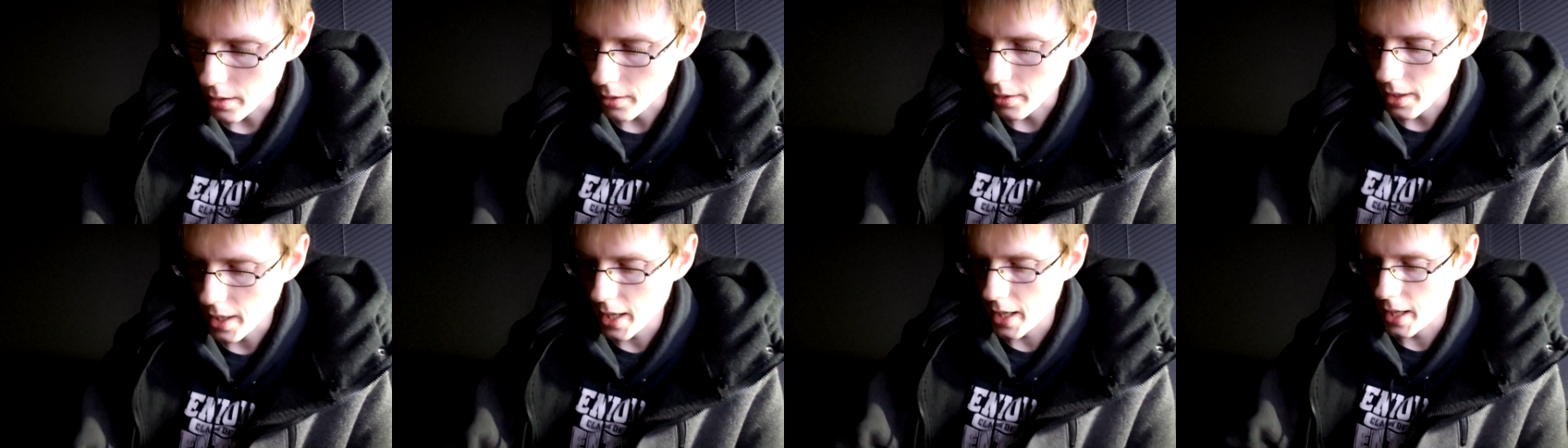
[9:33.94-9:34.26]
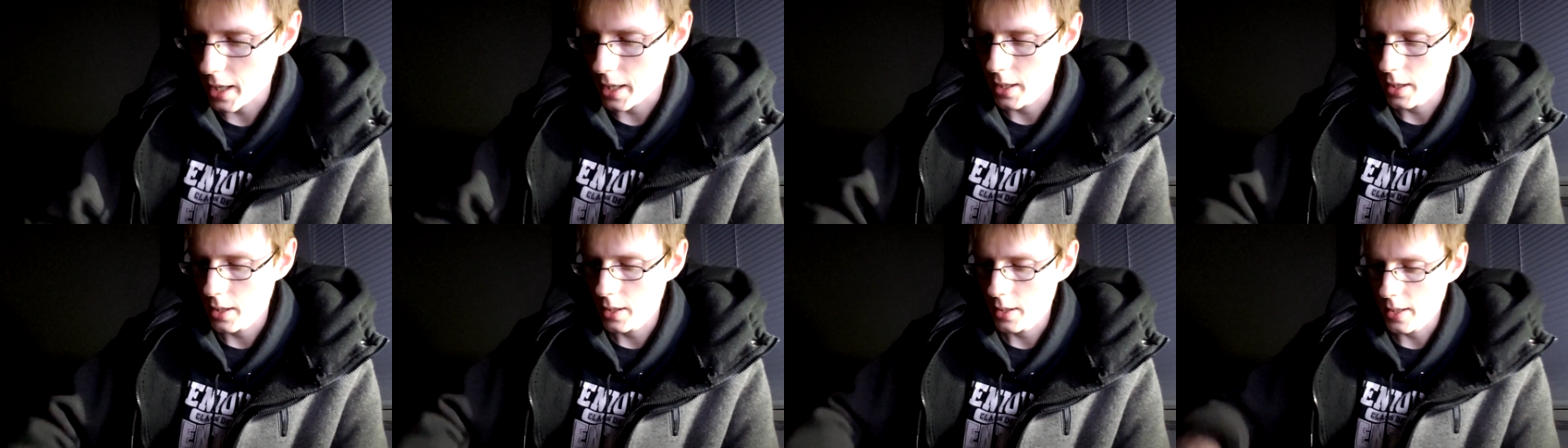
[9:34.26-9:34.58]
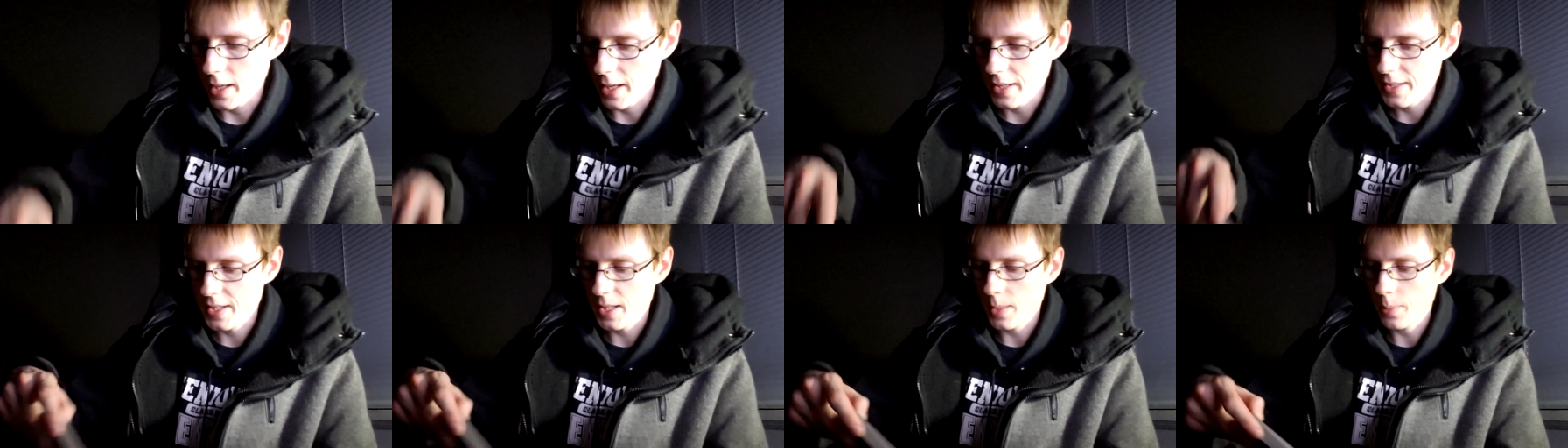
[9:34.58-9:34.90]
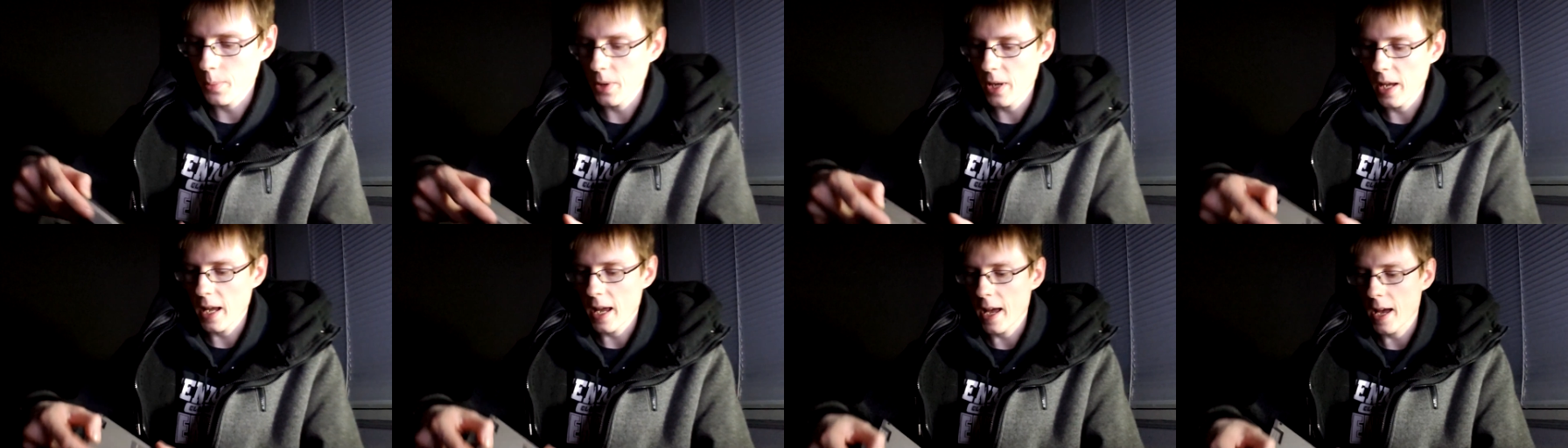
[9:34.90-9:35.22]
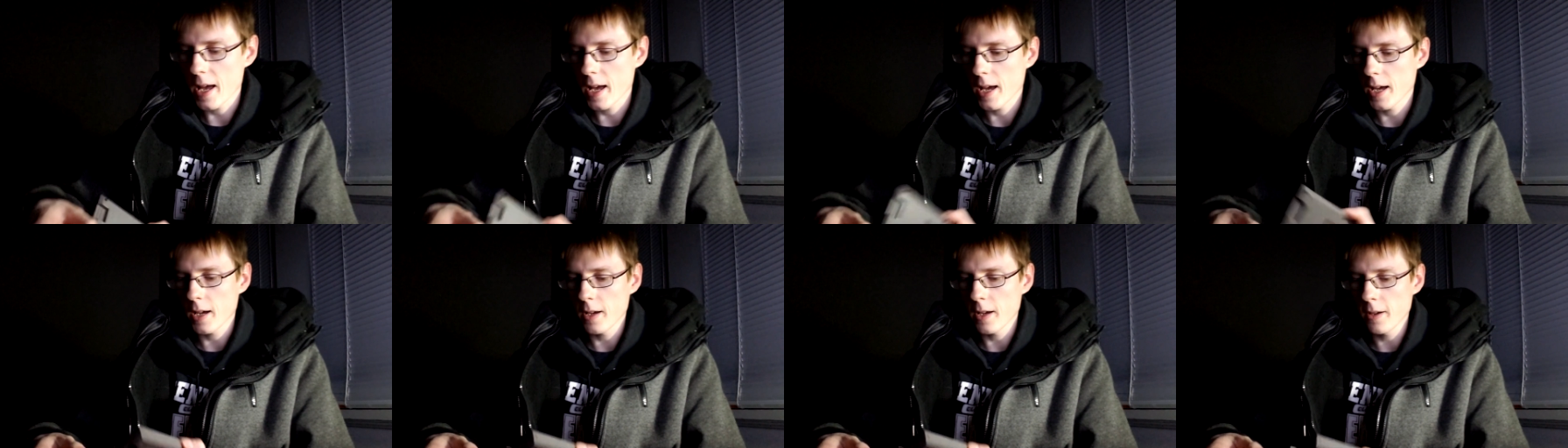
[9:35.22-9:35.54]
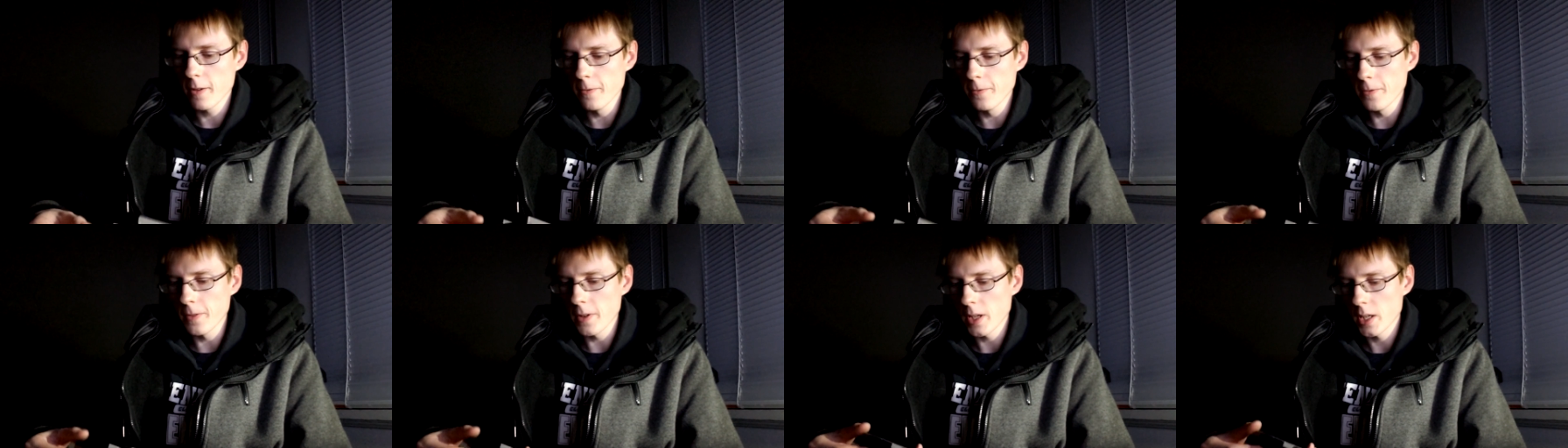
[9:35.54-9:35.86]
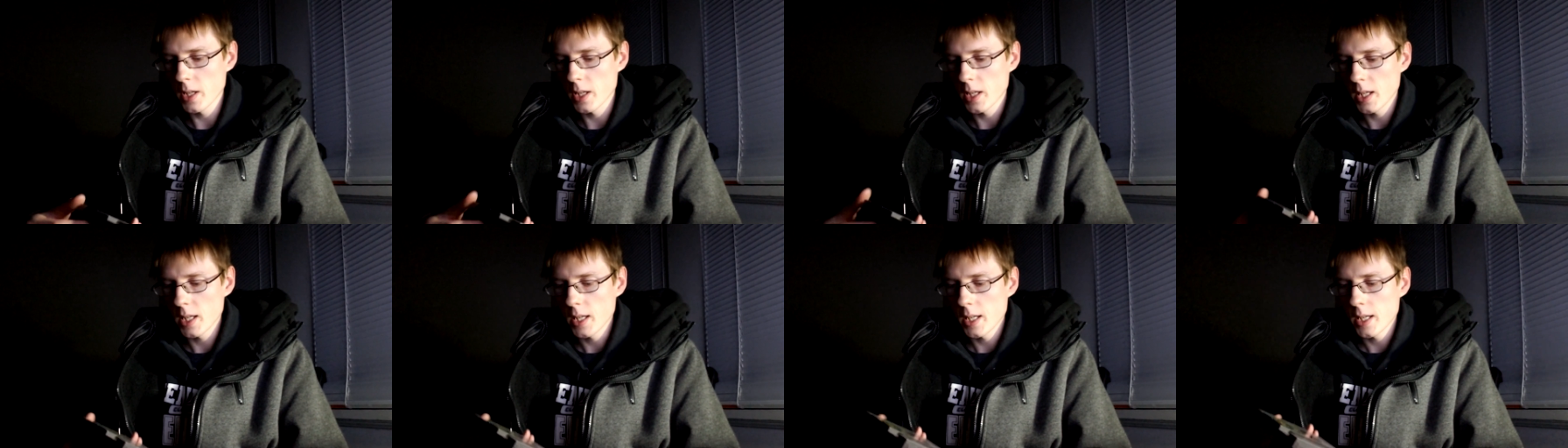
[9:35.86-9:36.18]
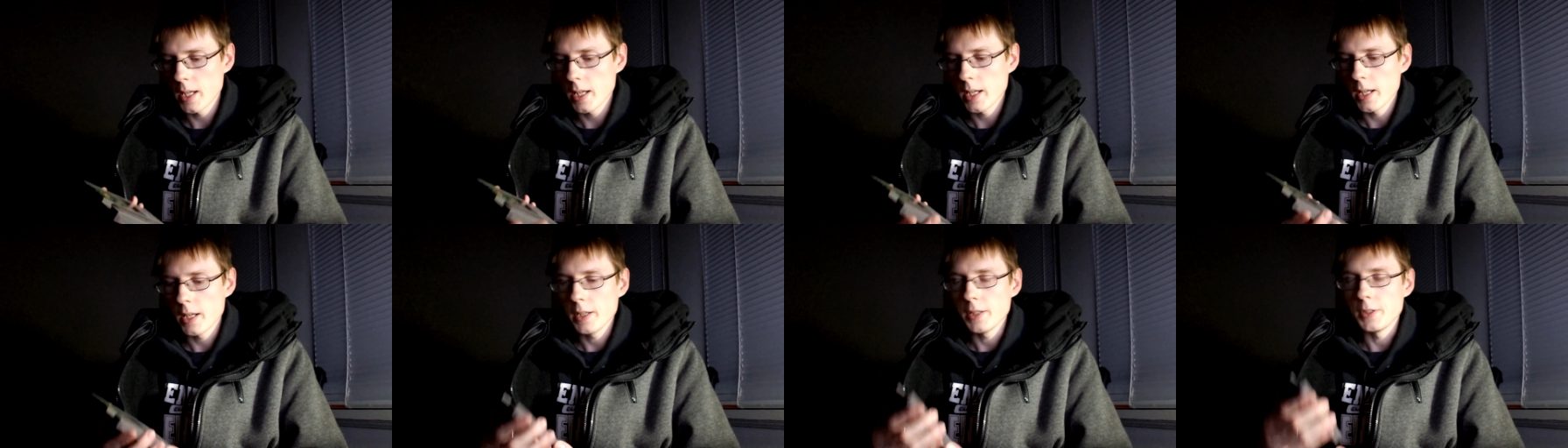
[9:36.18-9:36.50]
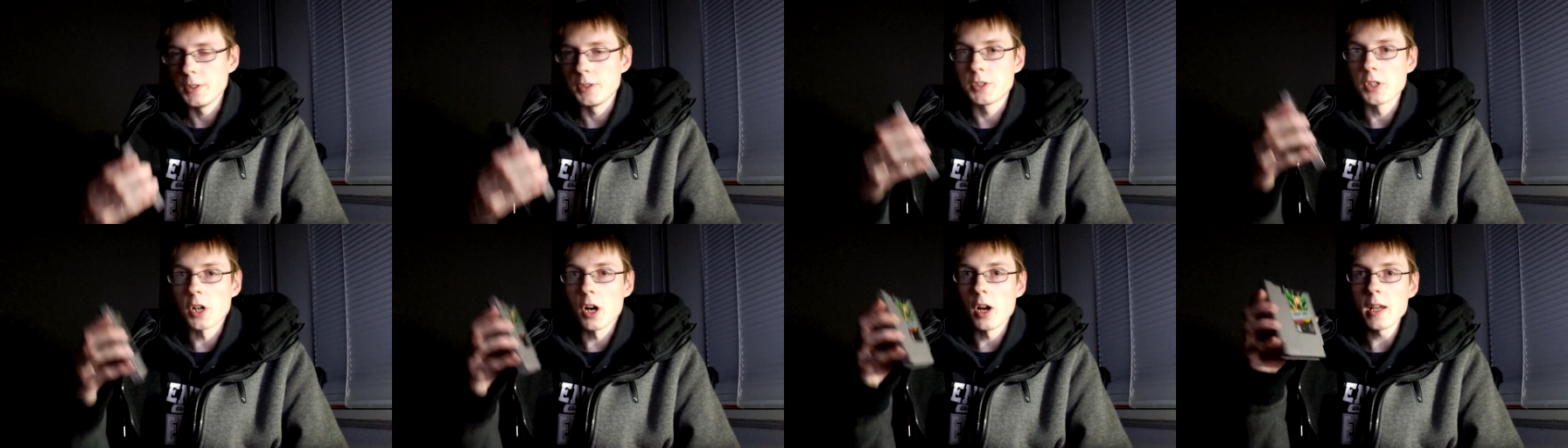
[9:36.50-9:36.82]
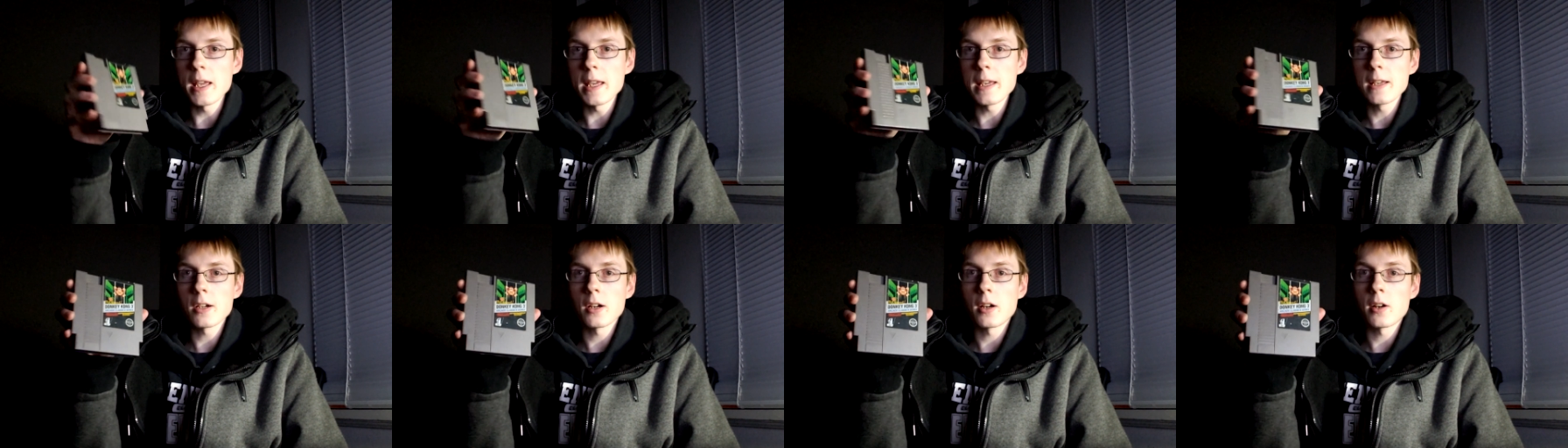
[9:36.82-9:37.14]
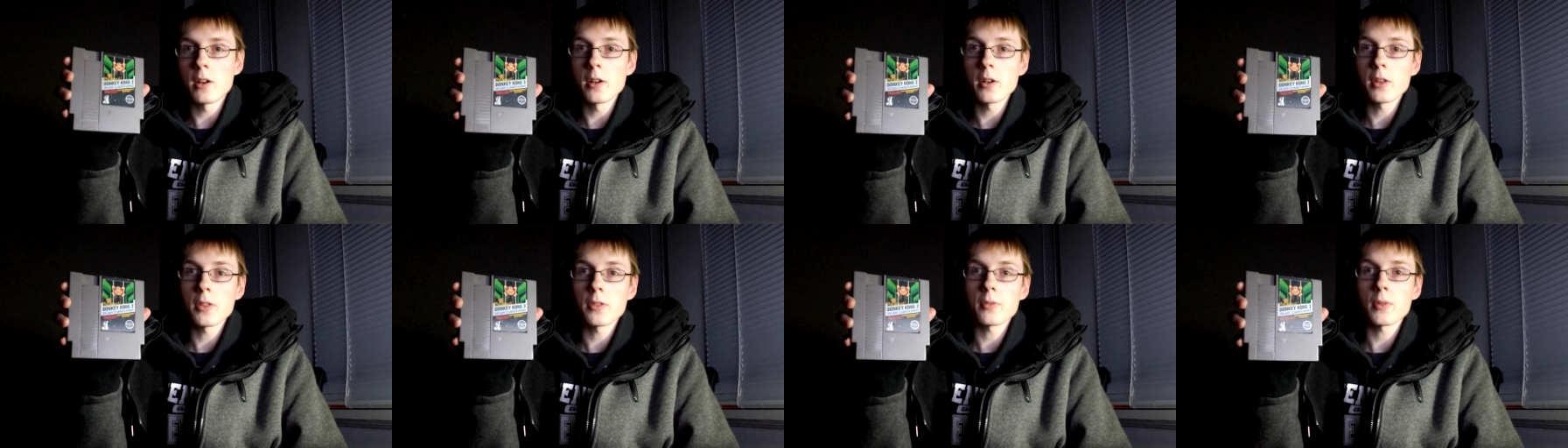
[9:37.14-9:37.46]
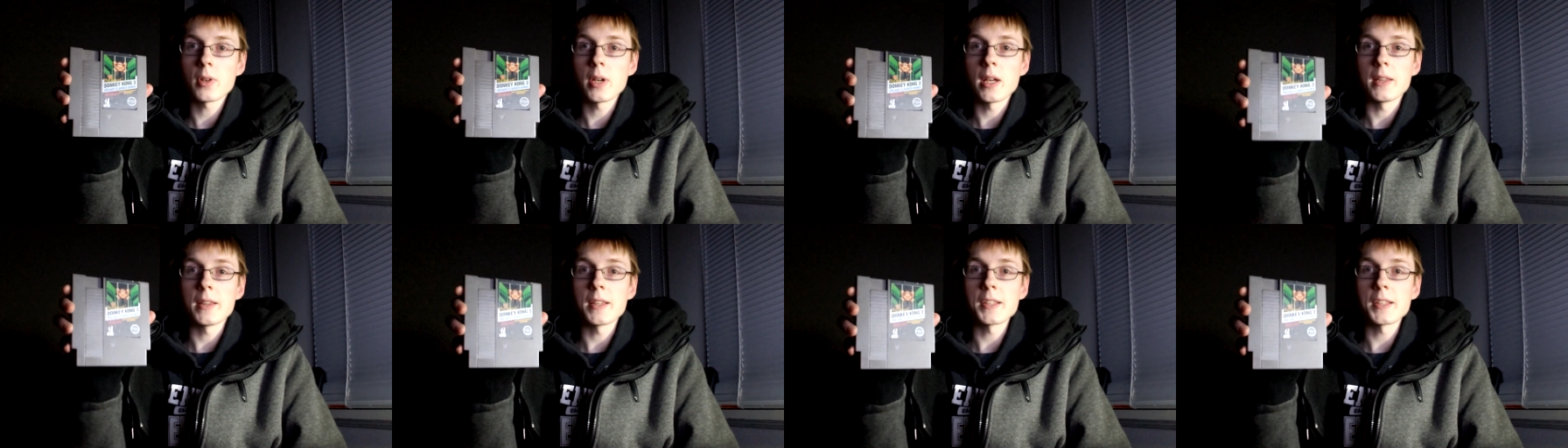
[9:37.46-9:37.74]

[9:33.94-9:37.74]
Okay, next up we have Donkey Kong 3.